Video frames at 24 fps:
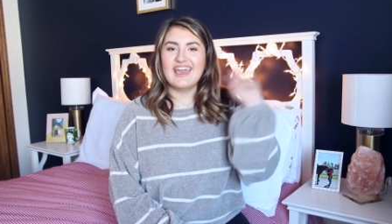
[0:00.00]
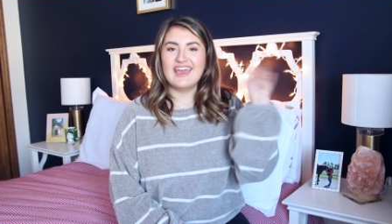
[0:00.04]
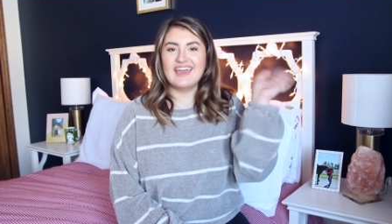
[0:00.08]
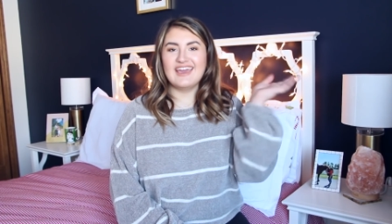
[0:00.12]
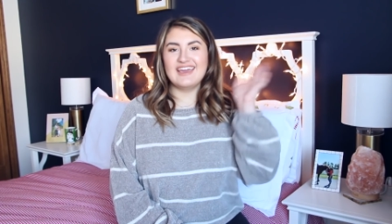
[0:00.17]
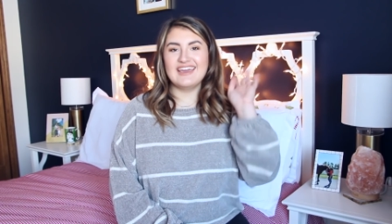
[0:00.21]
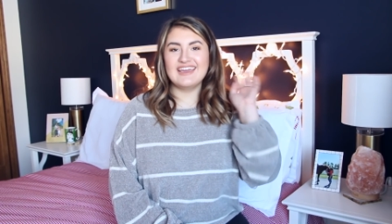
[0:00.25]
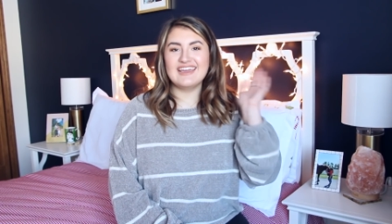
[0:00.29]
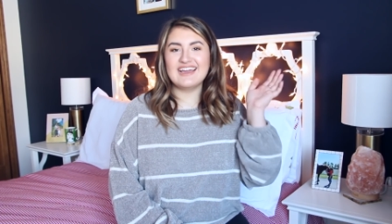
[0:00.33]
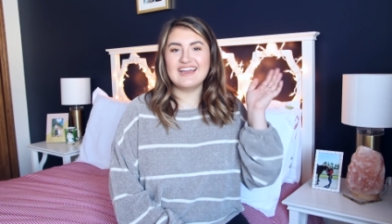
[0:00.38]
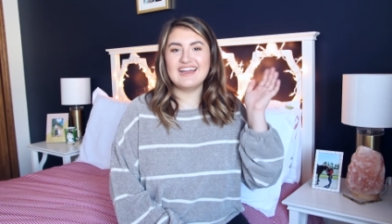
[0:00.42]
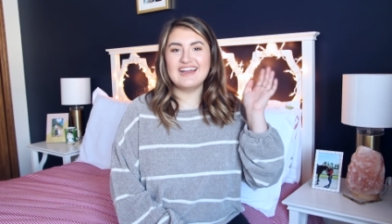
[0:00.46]

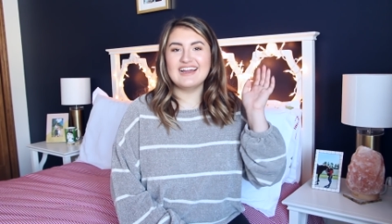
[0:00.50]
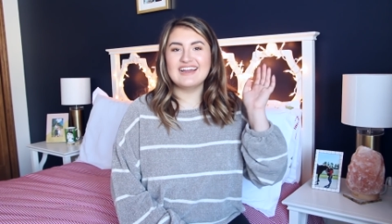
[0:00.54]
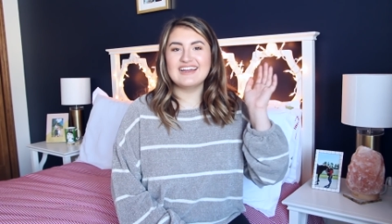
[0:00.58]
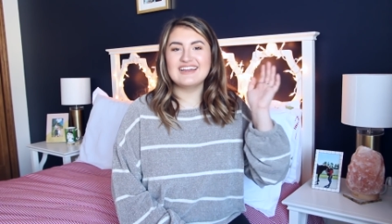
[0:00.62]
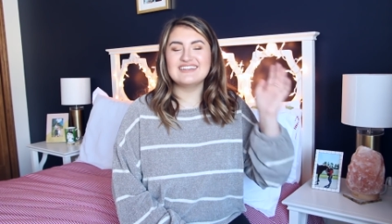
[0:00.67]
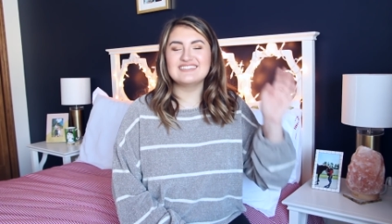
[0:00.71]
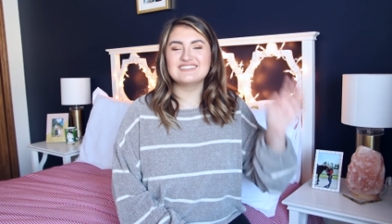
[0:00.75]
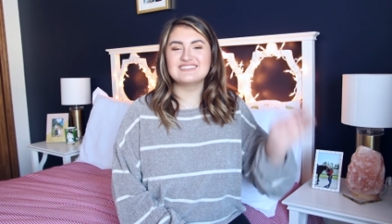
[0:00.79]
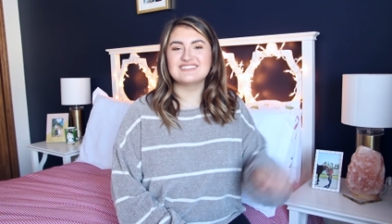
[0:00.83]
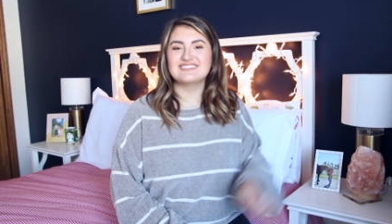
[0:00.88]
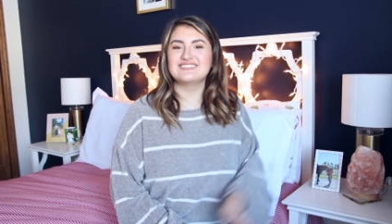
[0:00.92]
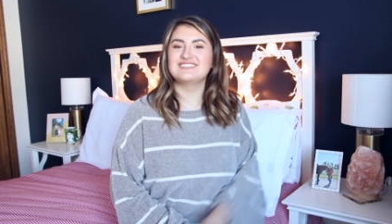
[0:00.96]
Hey
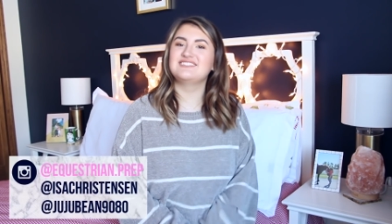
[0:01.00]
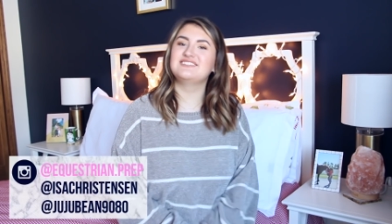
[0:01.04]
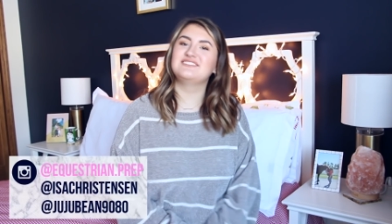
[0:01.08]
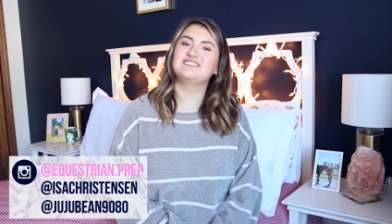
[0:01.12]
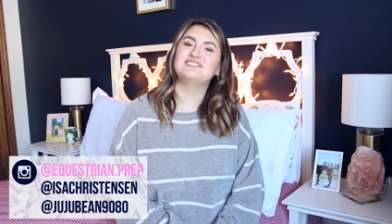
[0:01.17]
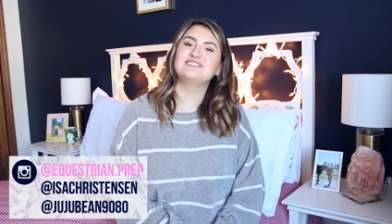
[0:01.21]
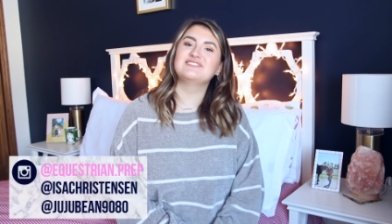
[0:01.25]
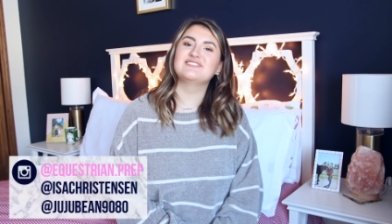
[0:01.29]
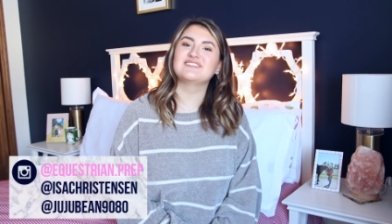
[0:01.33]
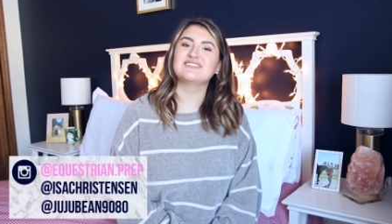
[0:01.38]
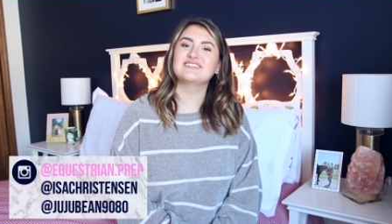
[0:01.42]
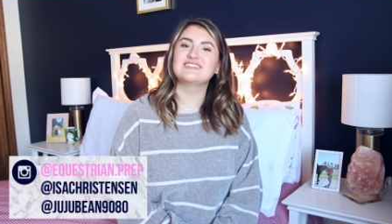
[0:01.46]
guys, it's
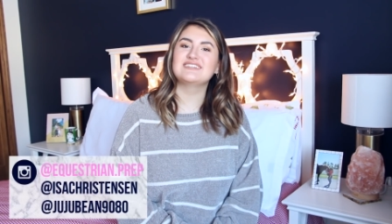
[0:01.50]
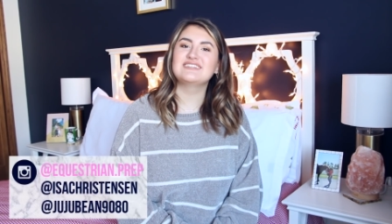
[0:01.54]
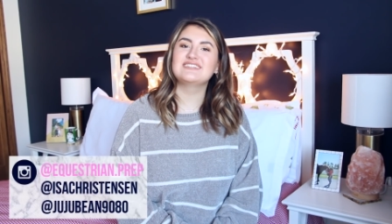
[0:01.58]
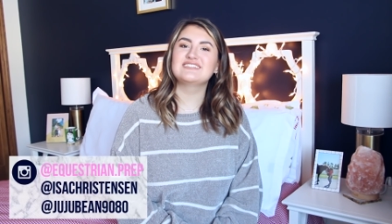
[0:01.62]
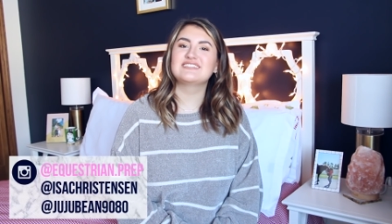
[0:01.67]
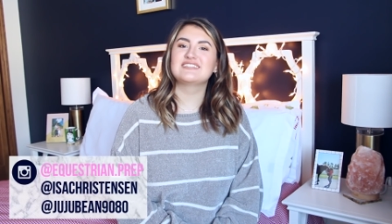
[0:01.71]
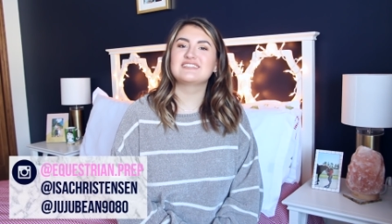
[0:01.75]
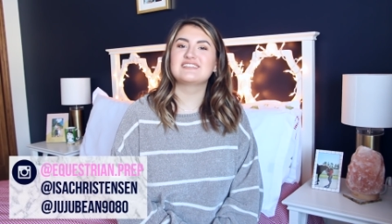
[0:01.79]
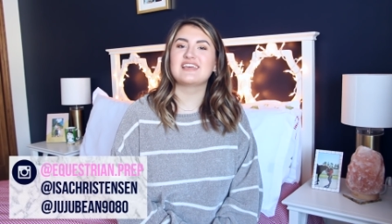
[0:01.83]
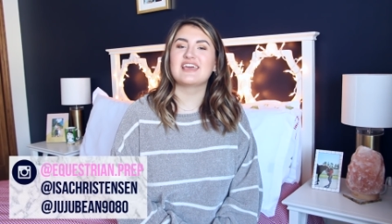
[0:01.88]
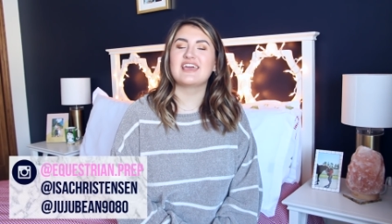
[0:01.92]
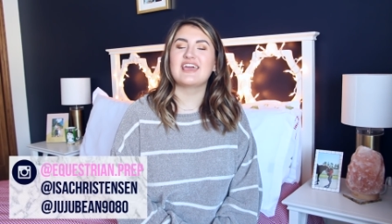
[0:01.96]
Julie.
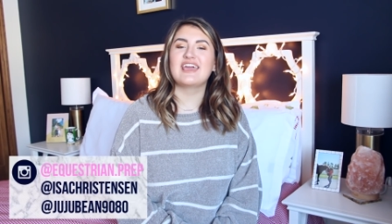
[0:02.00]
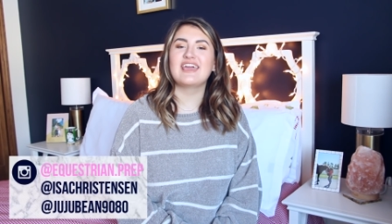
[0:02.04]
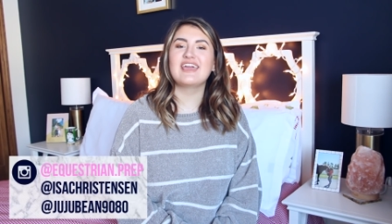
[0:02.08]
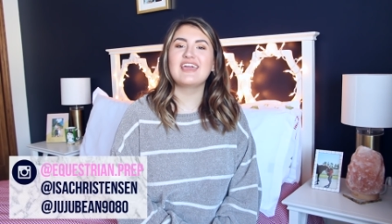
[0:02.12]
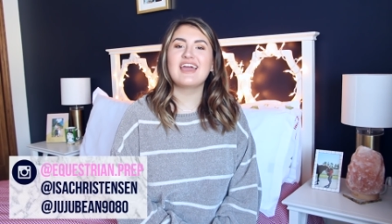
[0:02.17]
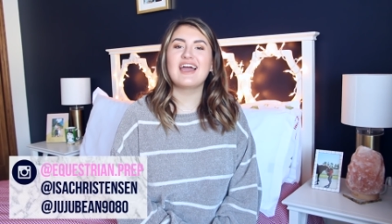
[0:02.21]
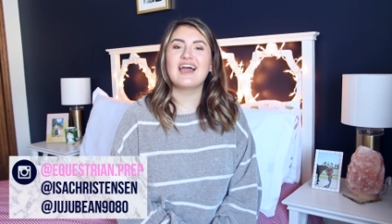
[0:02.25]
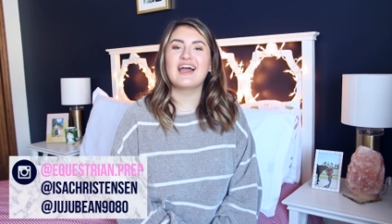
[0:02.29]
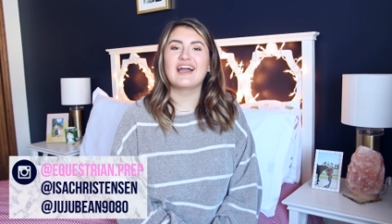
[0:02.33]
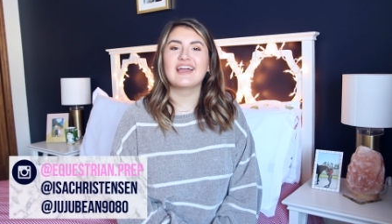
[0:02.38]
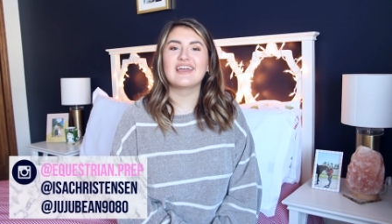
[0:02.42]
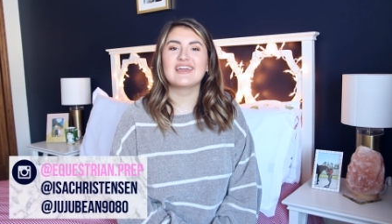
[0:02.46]
Today
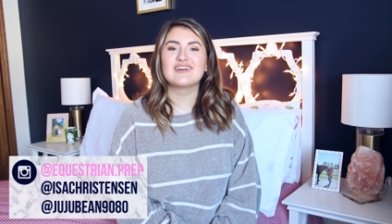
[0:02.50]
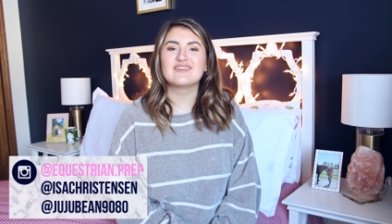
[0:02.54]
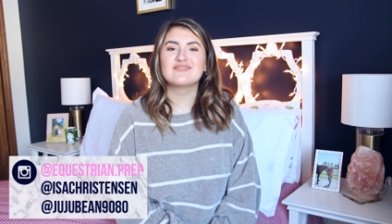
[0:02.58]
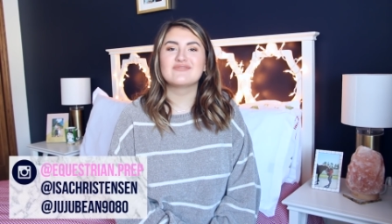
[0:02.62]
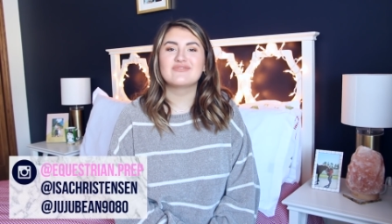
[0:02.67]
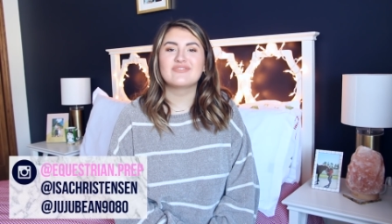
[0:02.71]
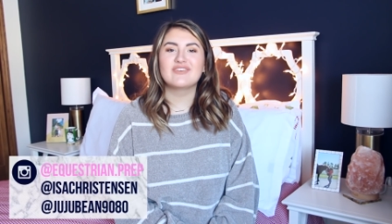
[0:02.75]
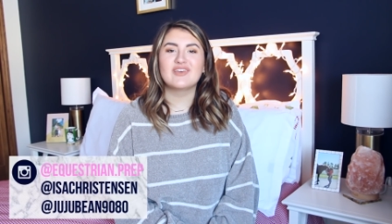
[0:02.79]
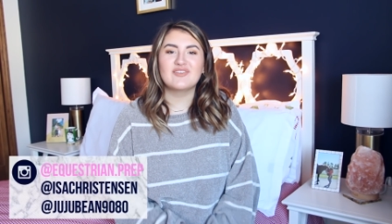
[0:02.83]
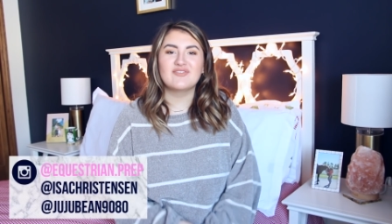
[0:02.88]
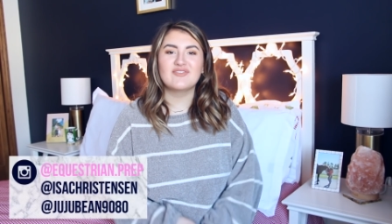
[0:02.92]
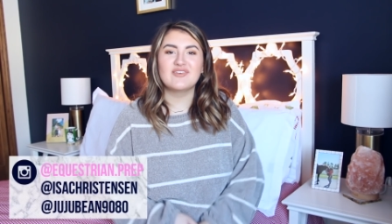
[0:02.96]
I
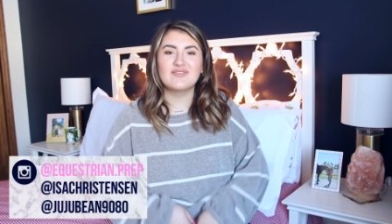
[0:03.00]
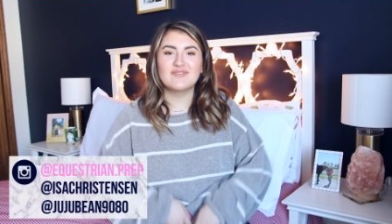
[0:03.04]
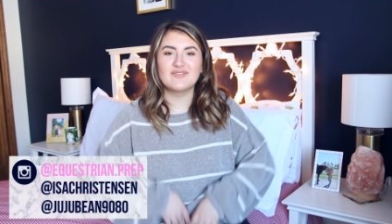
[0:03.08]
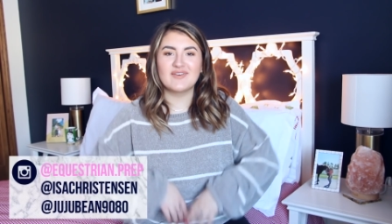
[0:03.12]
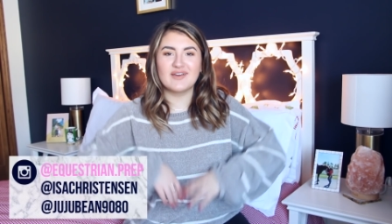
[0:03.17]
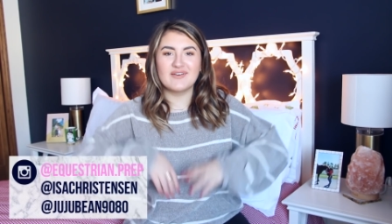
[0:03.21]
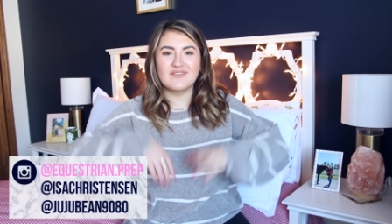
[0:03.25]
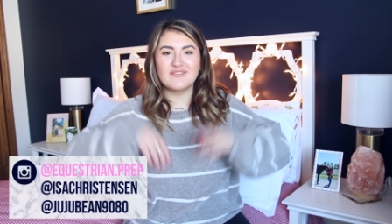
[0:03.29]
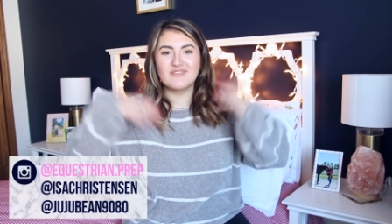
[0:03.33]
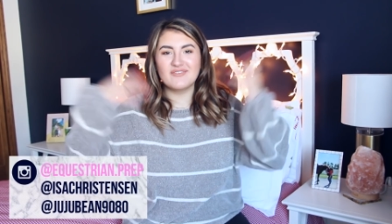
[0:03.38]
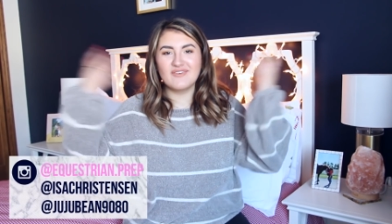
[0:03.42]
am filming my